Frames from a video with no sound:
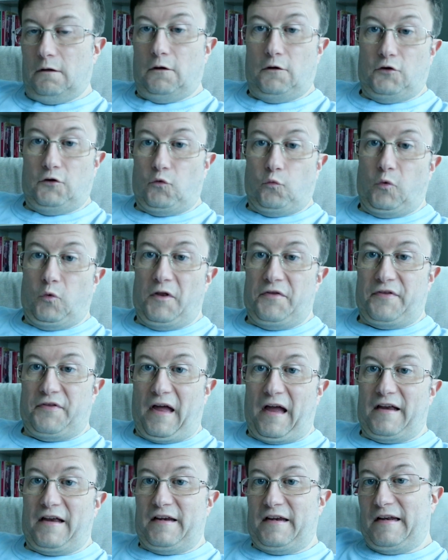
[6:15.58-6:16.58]
And with
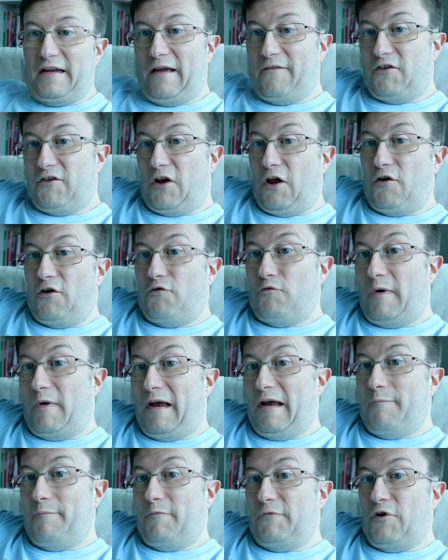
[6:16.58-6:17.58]
that, you never know
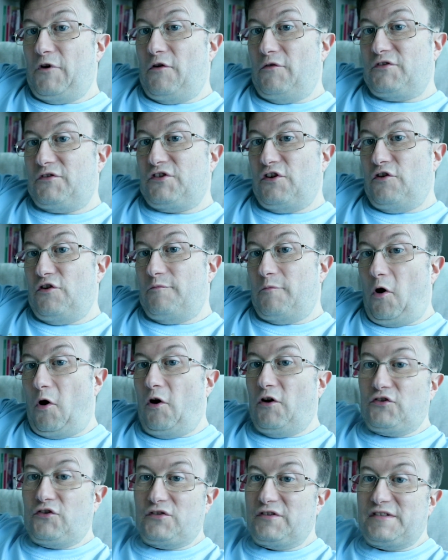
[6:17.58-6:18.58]
where YouTube
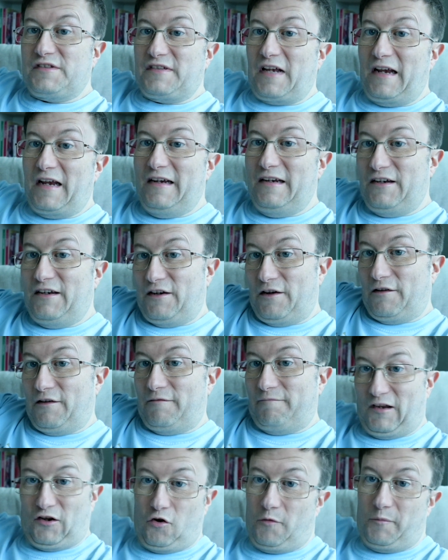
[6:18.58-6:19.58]
might just take you.
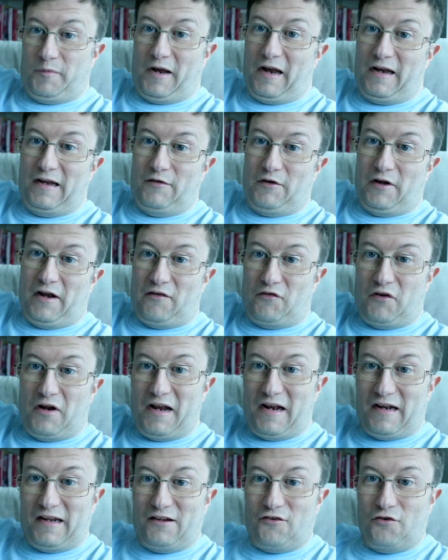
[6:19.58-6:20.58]
It could be anywhere,
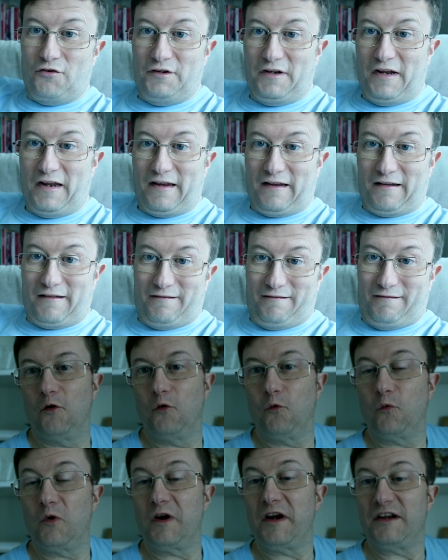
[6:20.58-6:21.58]
really, couldn't it?
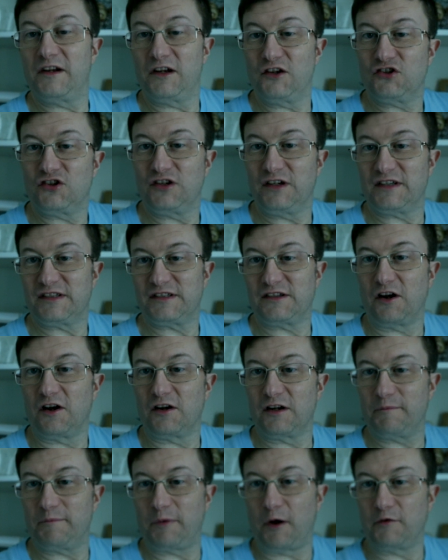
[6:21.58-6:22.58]
We initially
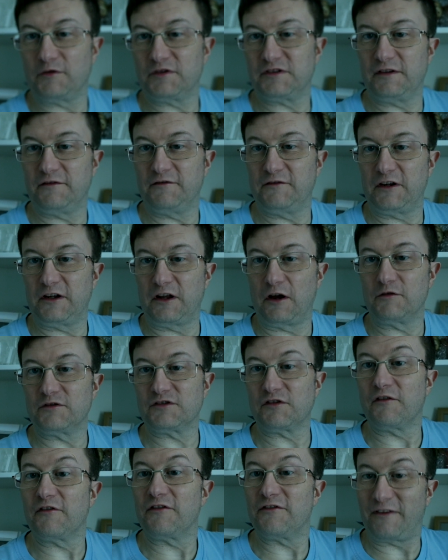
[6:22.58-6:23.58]
started posting
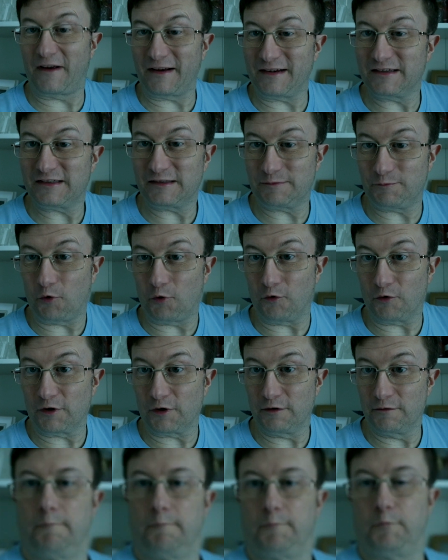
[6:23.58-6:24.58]
videos on Facebook,
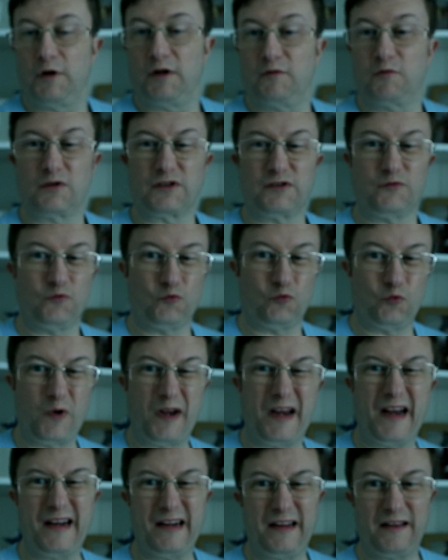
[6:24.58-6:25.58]
but it wasn't
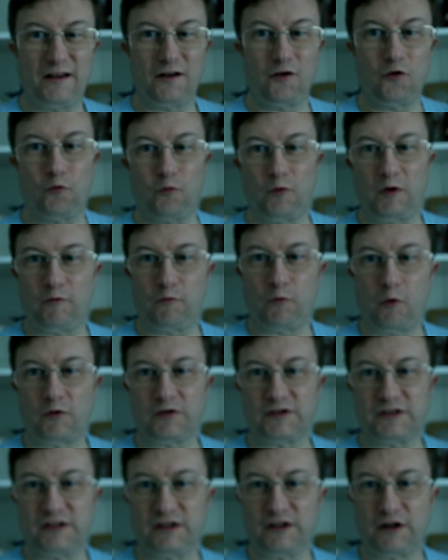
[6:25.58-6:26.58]
really the look we
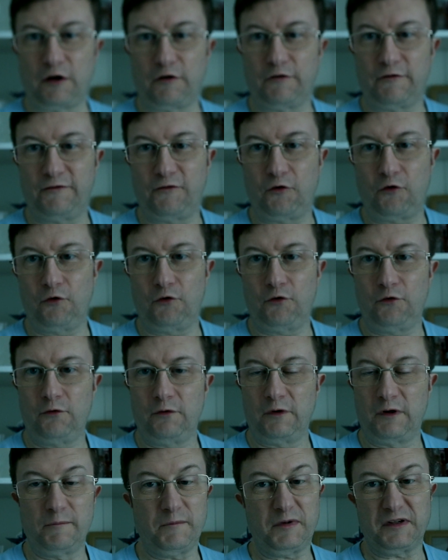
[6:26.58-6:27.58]
wanted to go
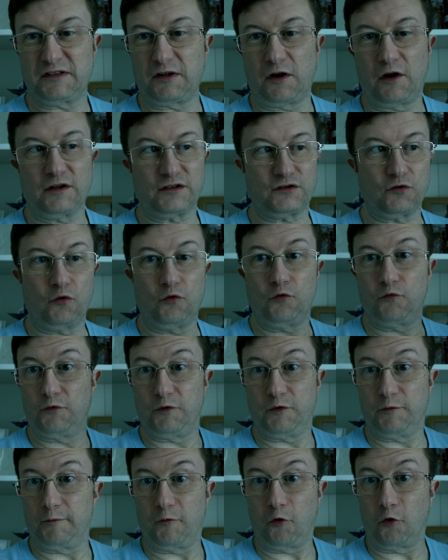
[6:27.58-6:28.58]
for, and besides, all
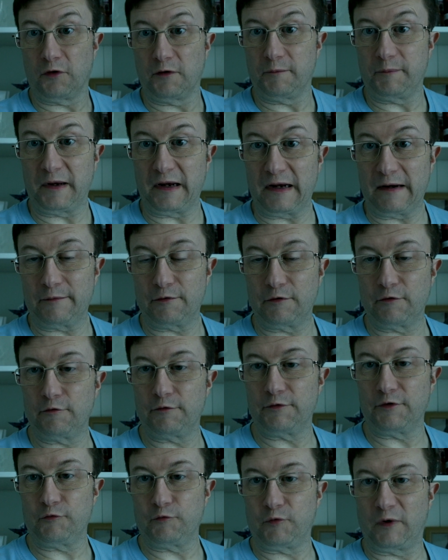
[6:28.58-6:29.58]
the other
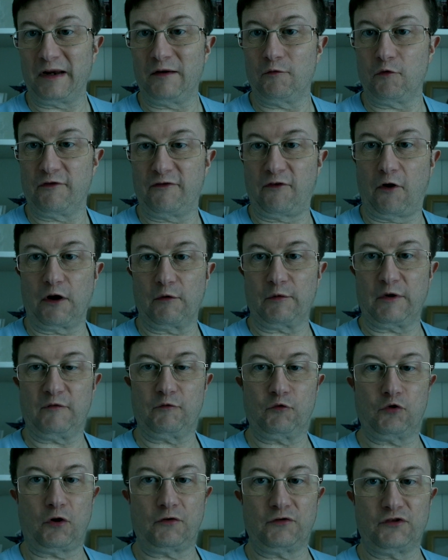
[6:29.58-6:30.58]
people that we were
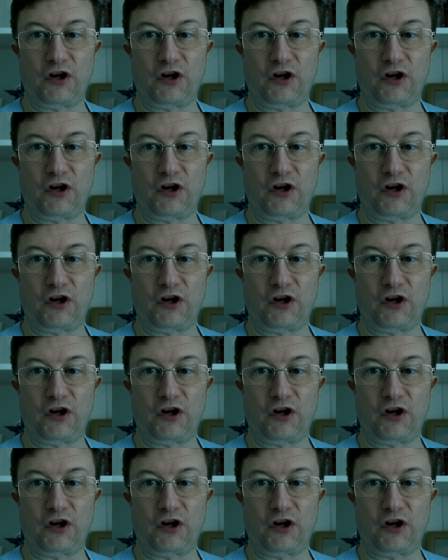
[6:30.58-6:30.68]
following were on